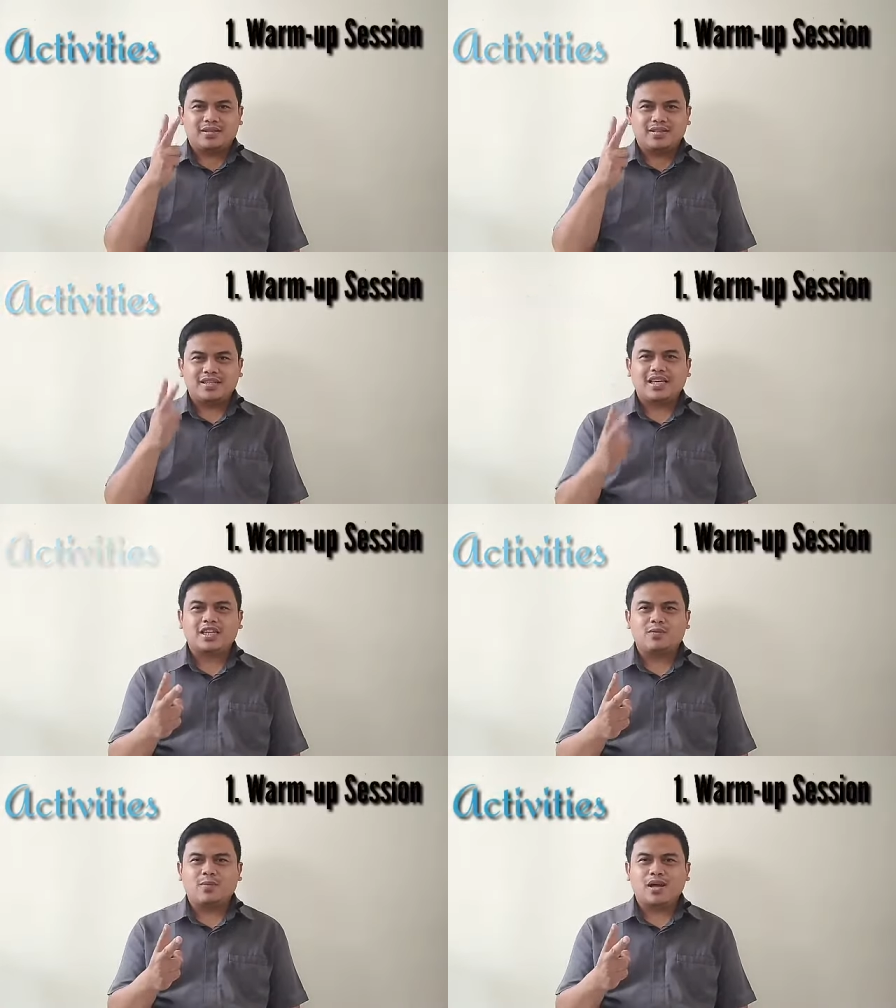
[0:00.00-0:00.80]
The
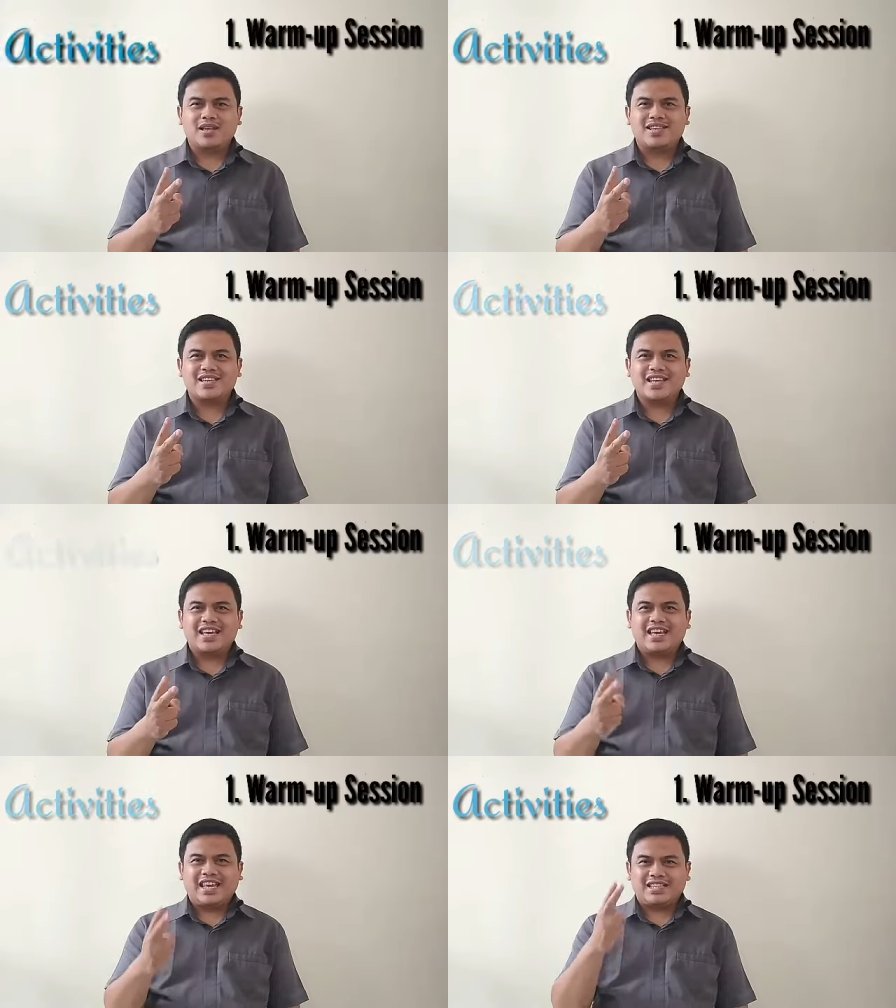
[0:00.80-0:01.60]
second one
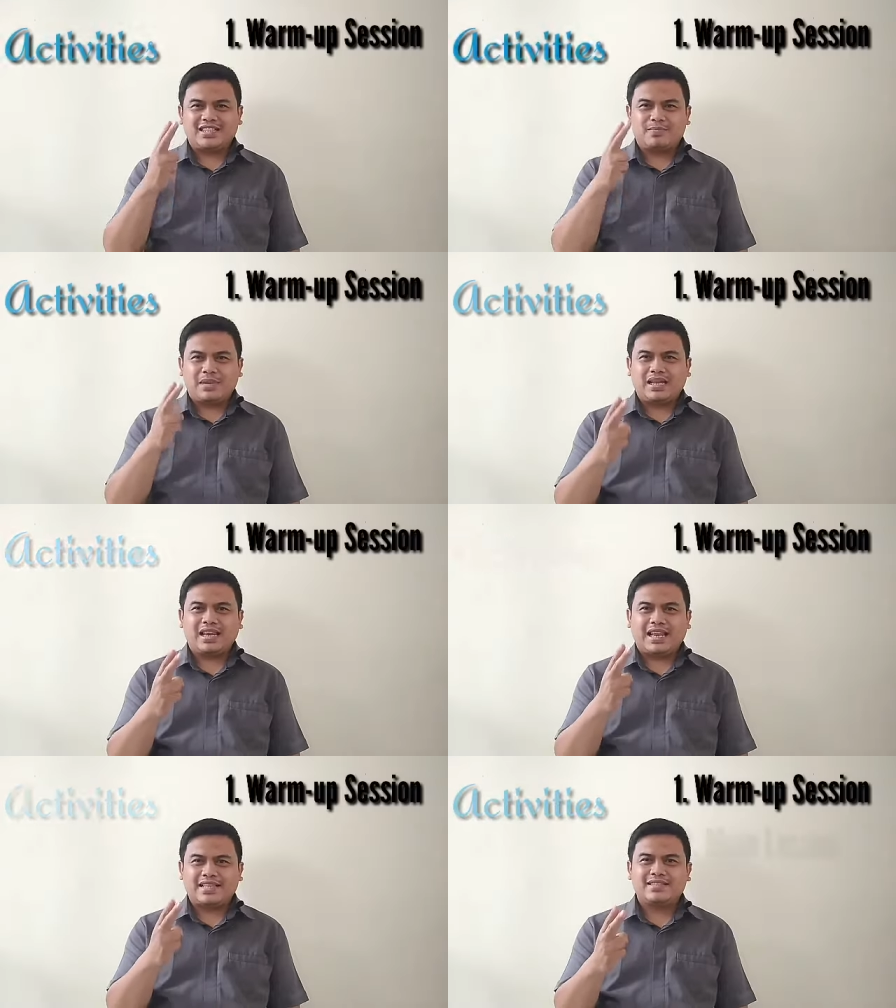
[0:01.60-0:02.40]
is the
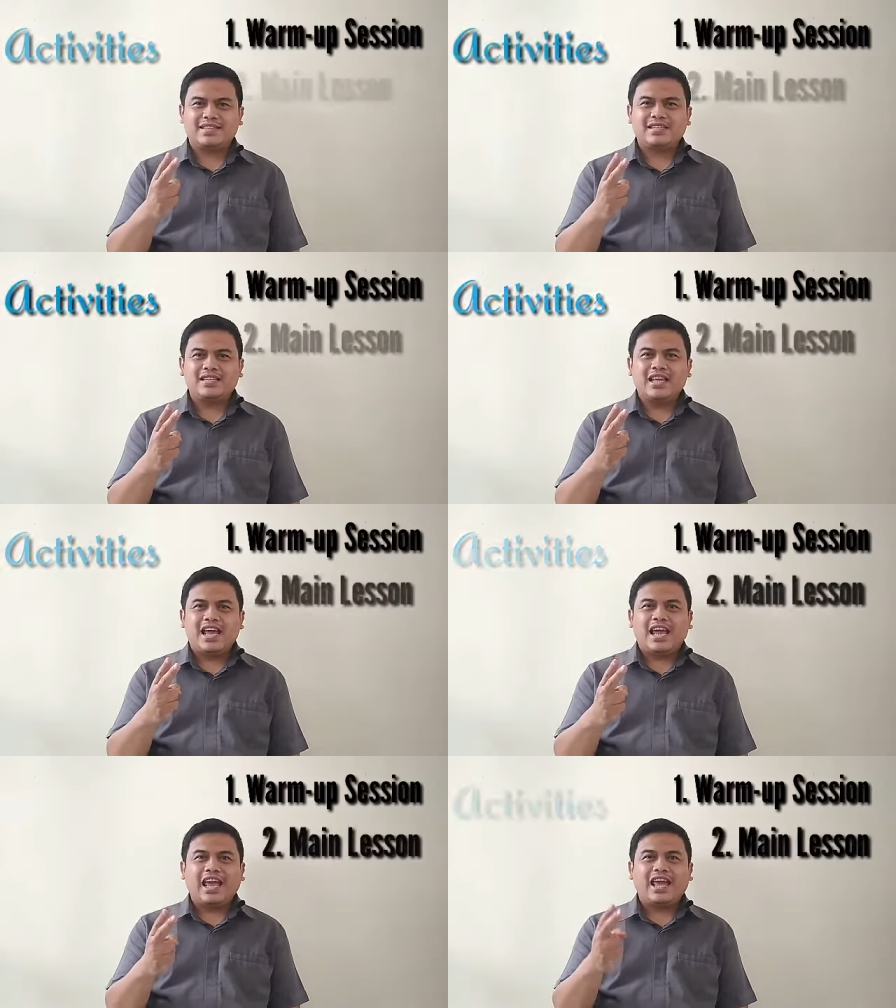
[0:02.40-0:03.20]
main lesson.
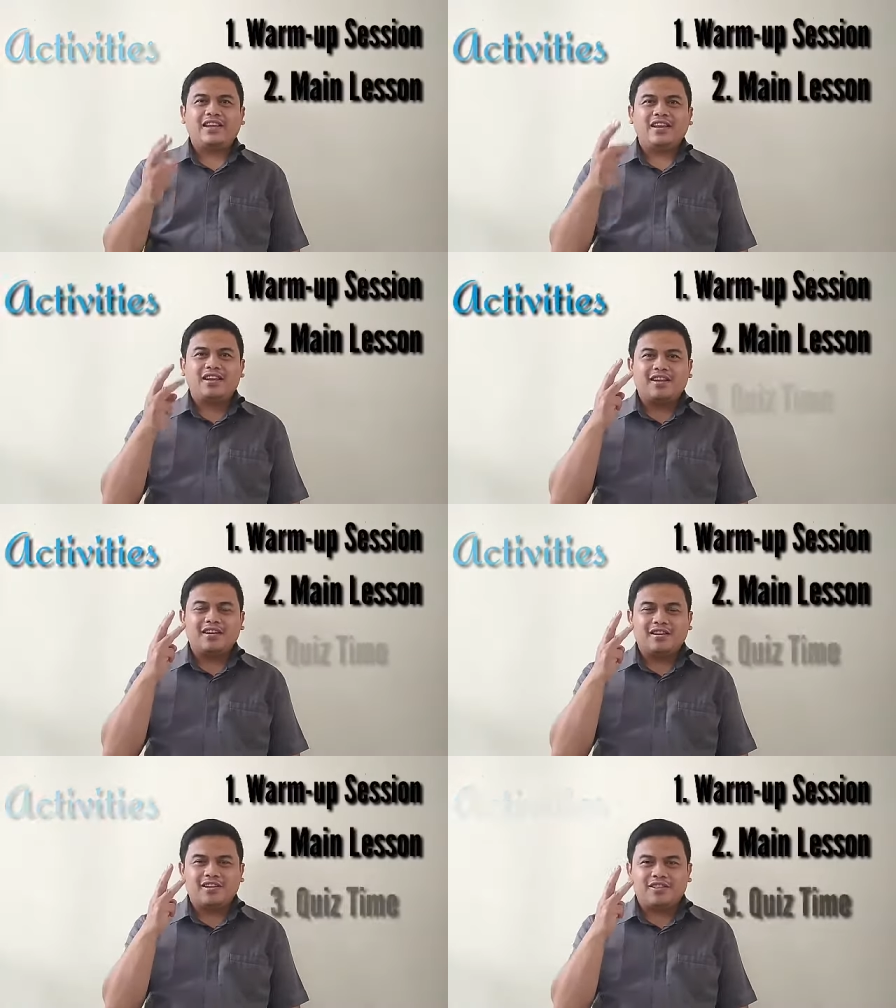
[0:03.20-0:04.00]
And
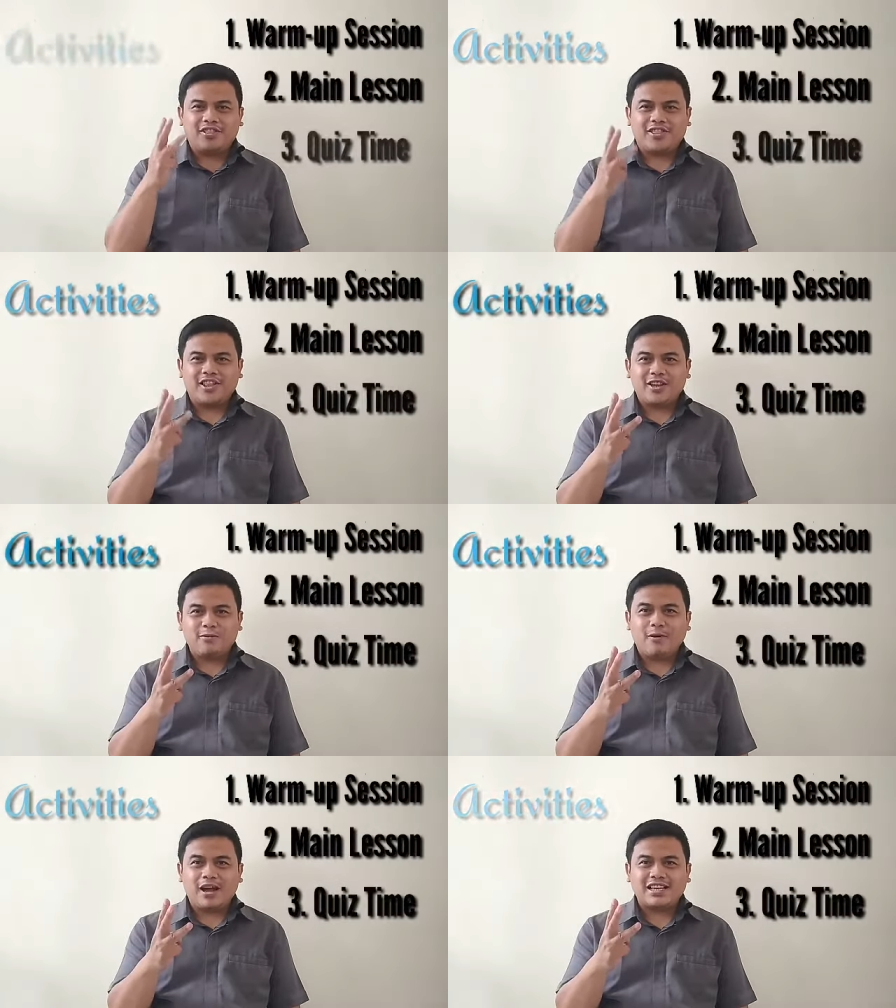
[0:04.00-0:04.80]
the
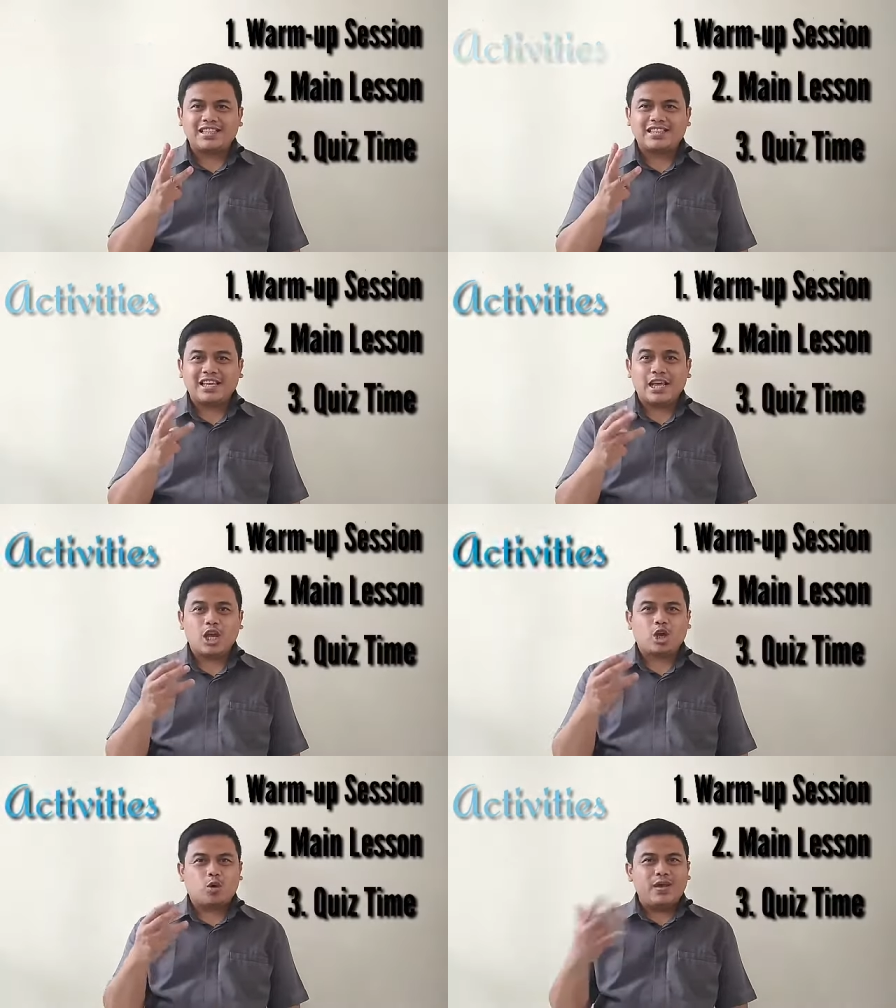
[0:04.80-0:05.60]
third one,
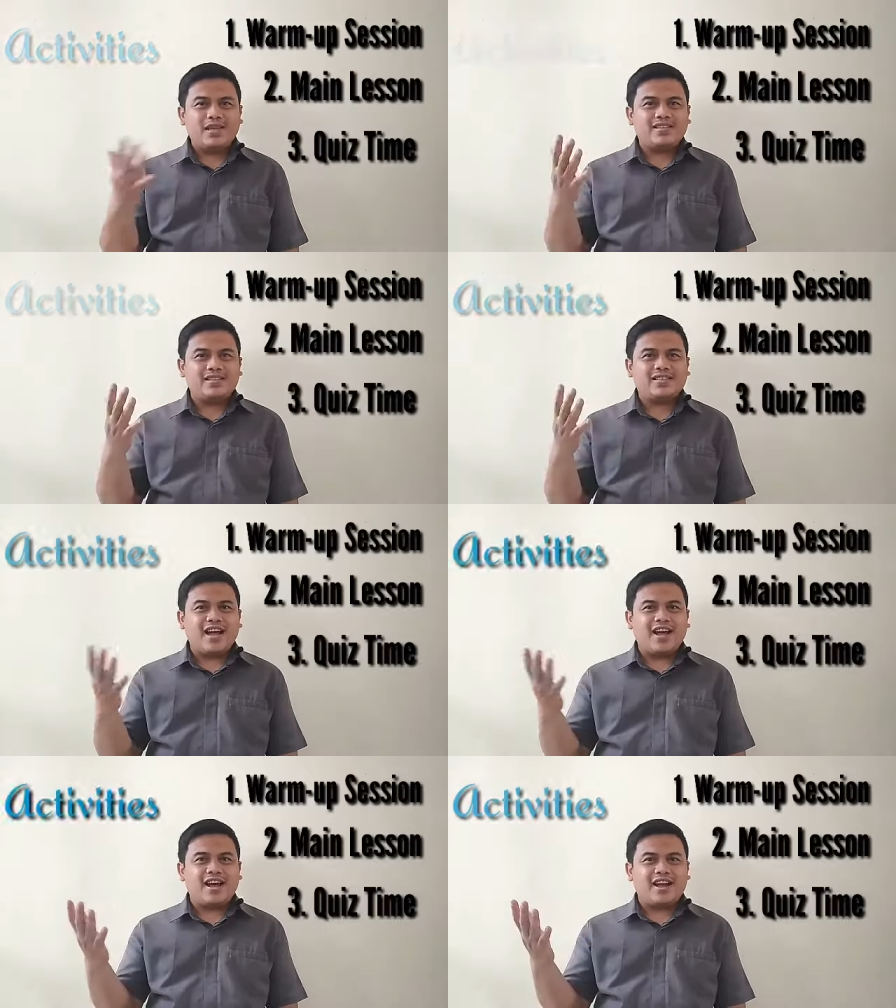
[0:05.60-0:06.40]
quiz
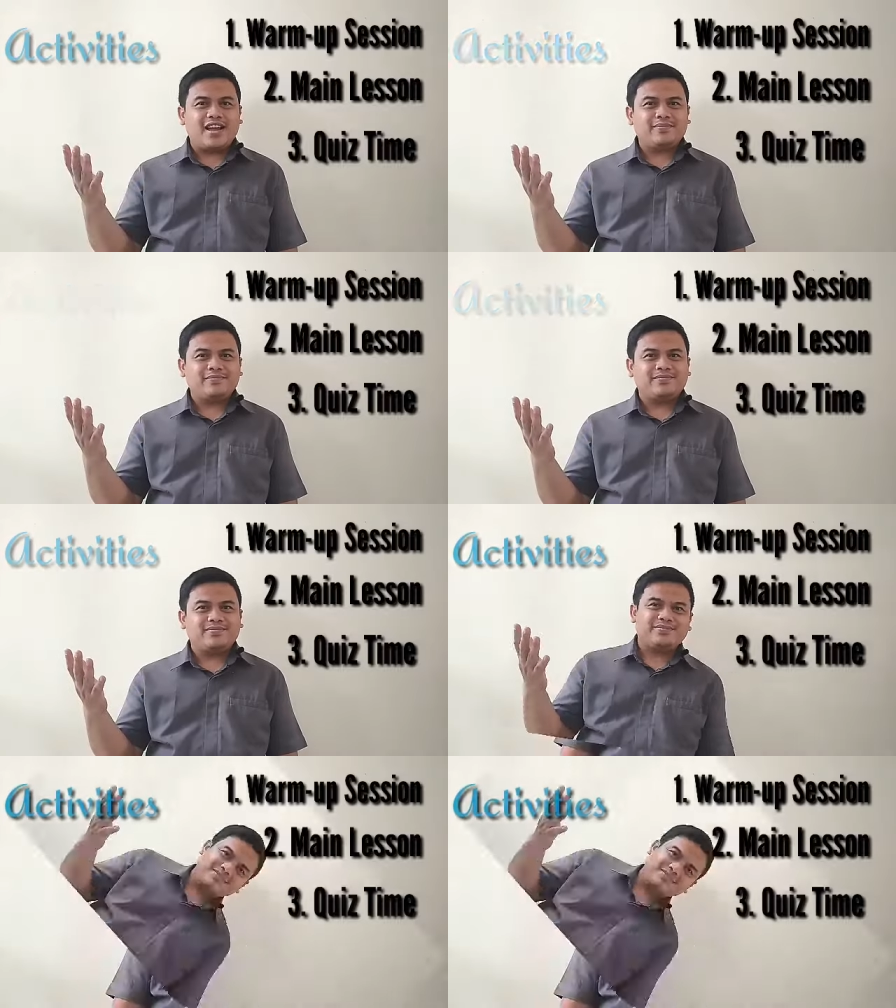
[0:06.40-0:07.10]
time!